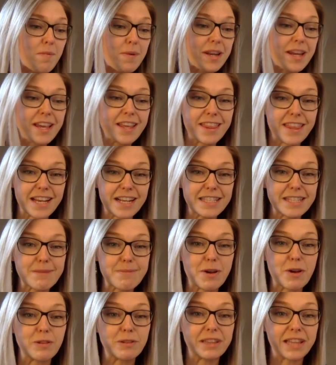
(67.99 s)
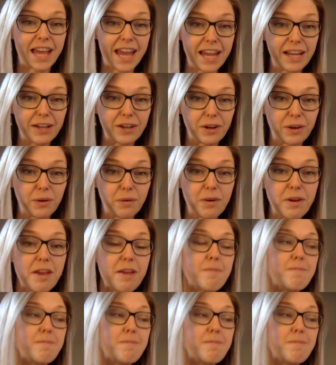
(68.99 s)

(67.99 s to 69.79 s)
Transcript: many things about Lego.